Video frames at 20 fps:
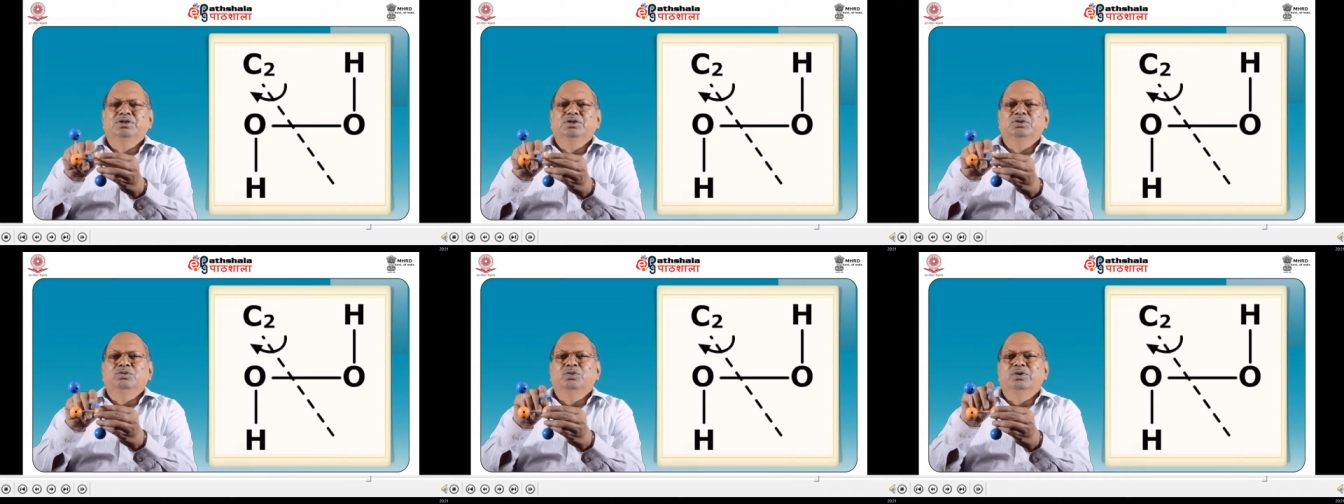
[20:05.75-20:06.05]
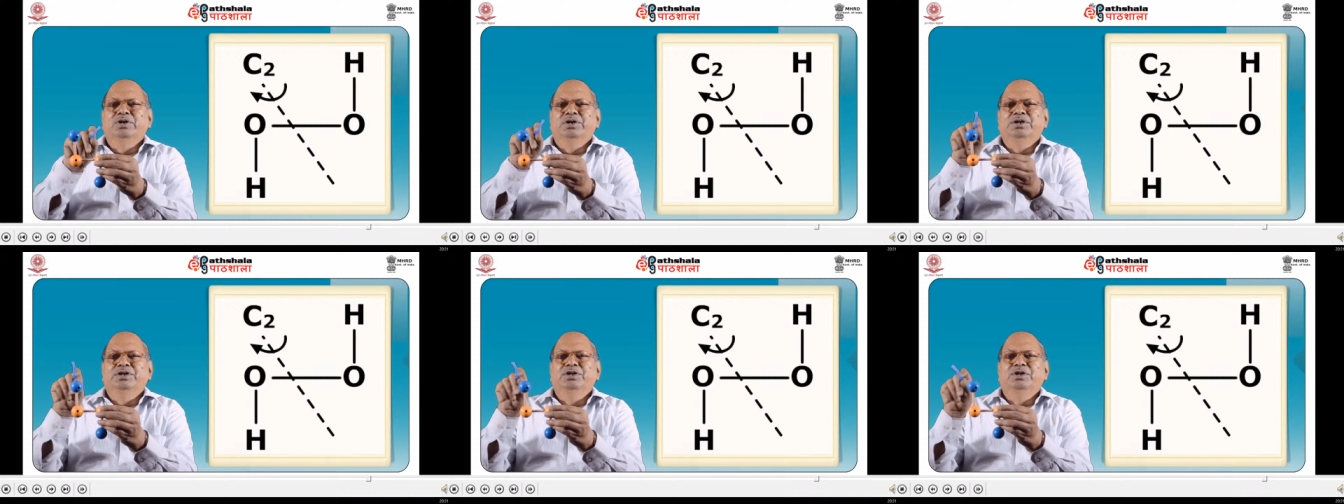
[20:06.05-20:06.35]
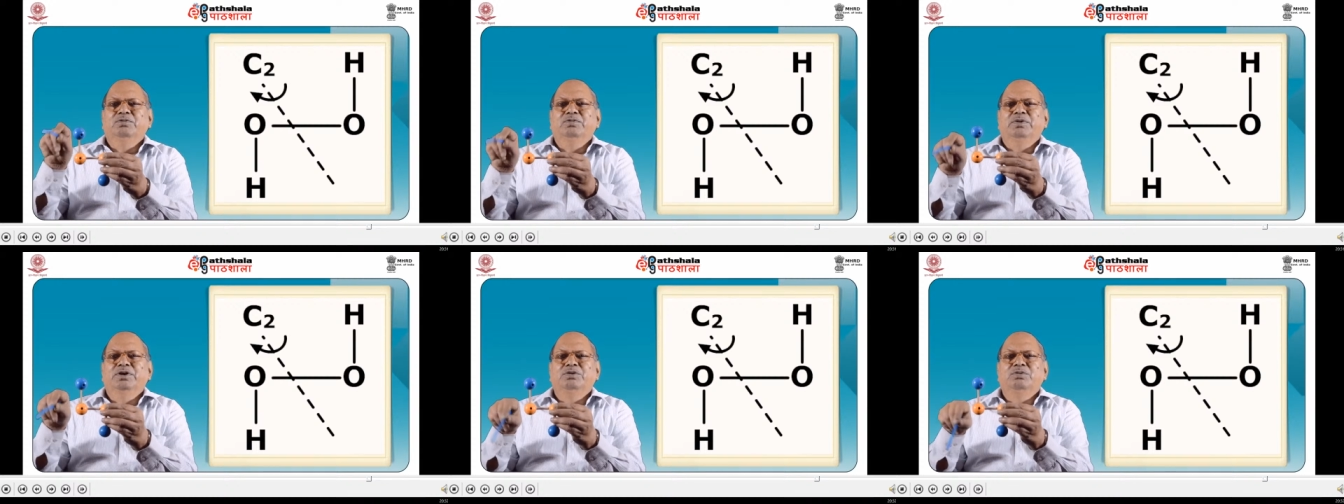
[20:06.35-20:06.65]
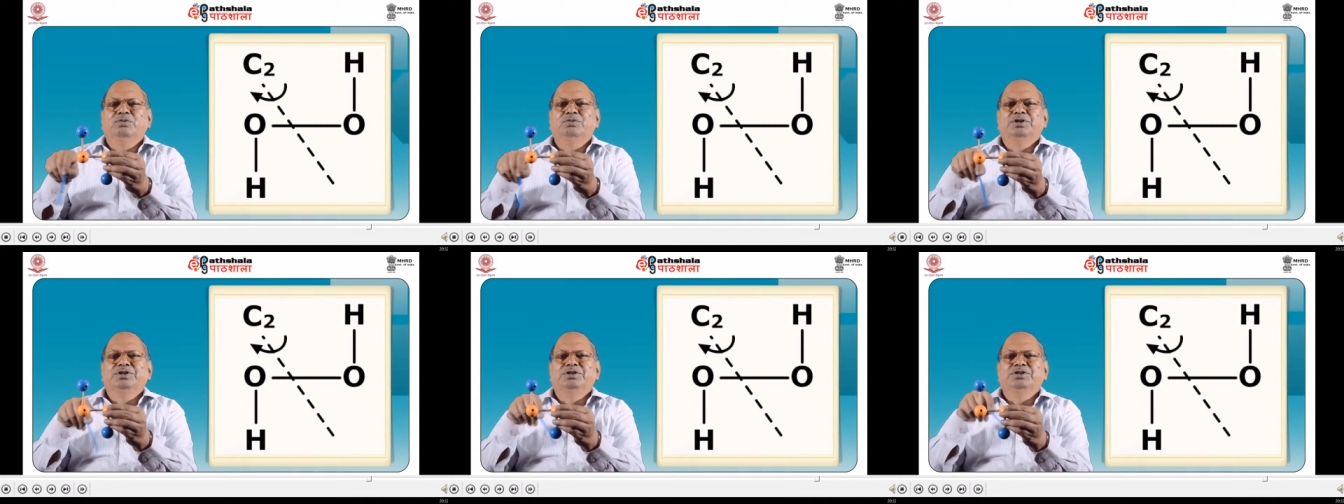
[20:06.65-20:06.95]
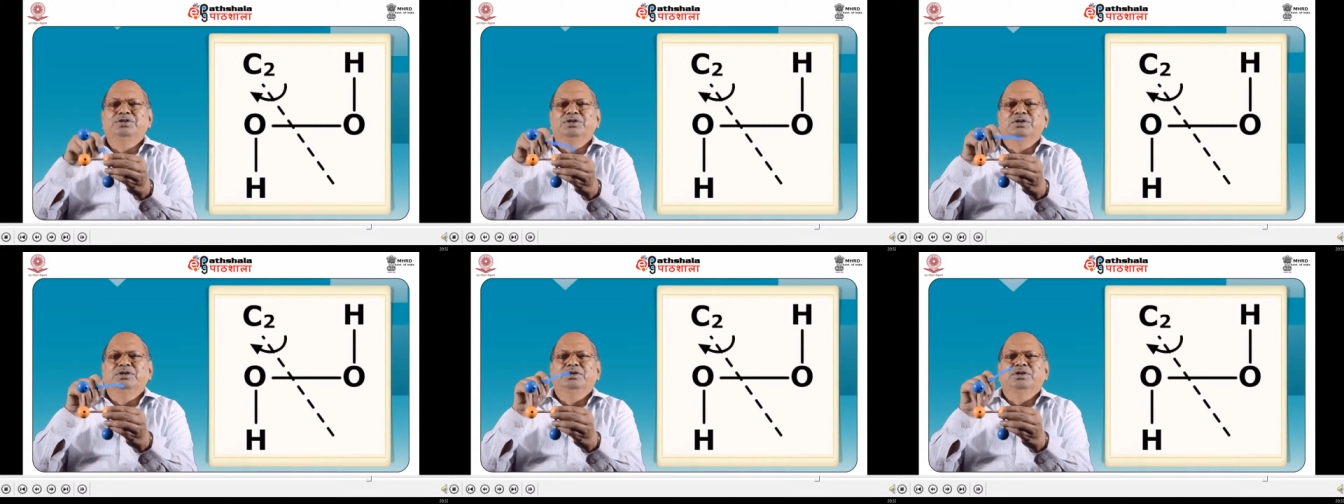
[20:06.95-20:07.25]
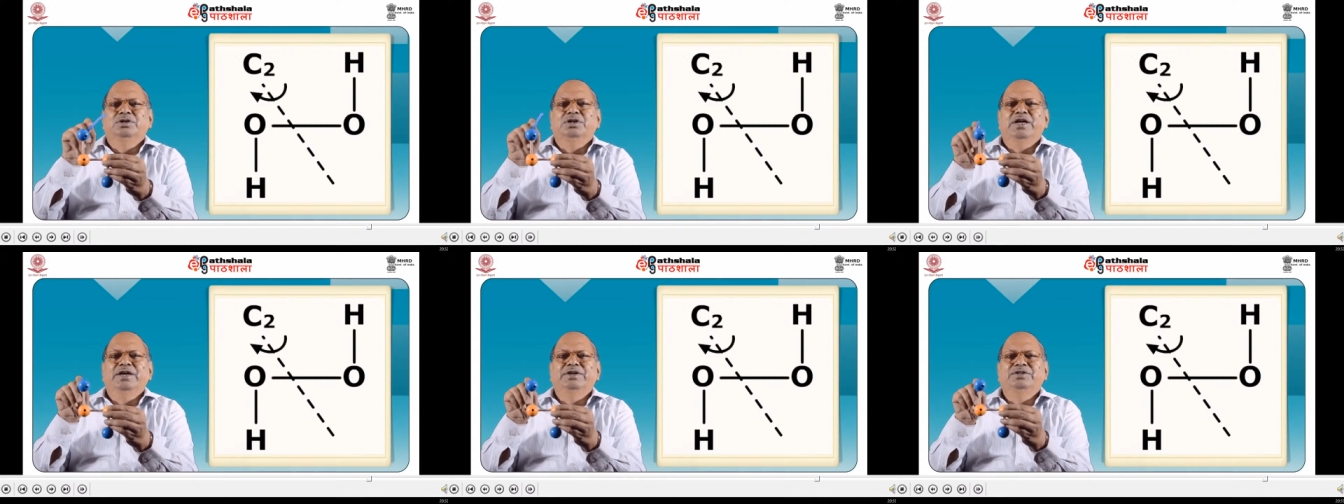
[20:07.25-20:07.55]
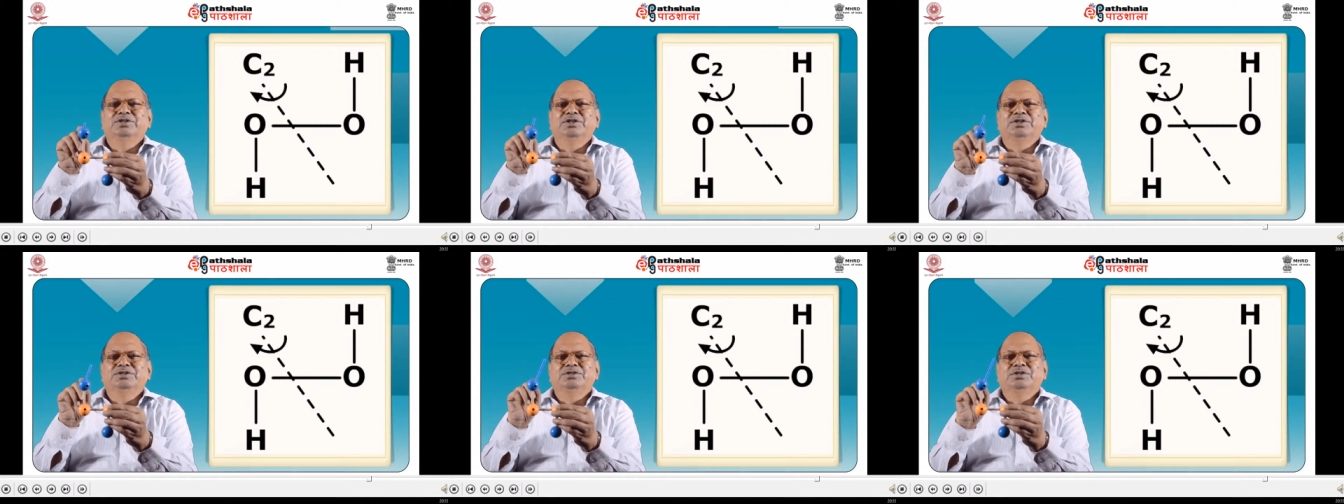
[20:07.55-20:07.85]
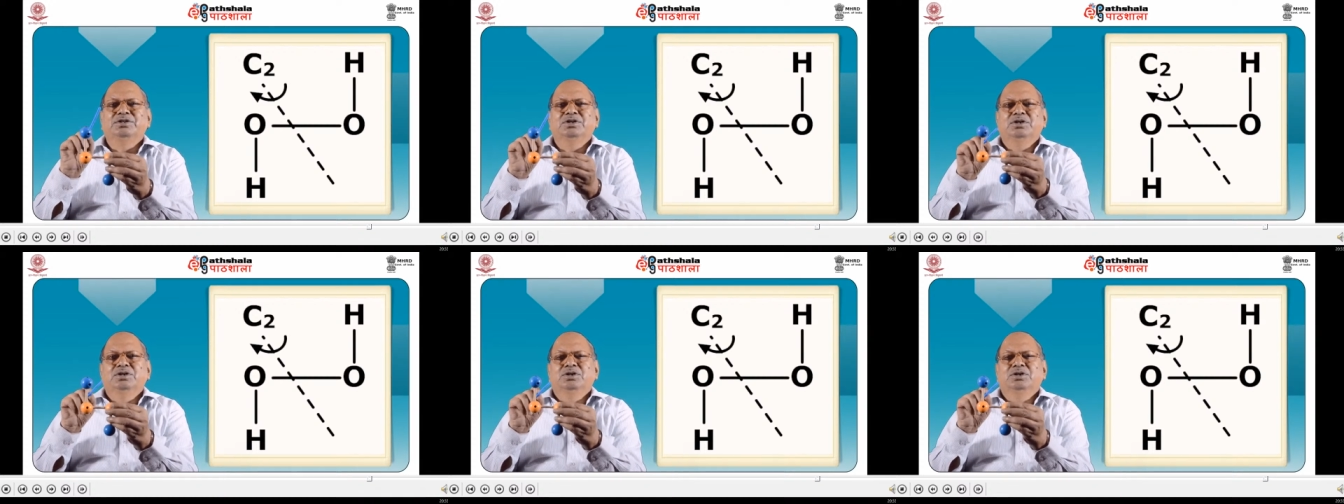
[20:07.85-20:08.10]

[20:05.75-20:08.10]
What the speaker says: You can give a rotation like this.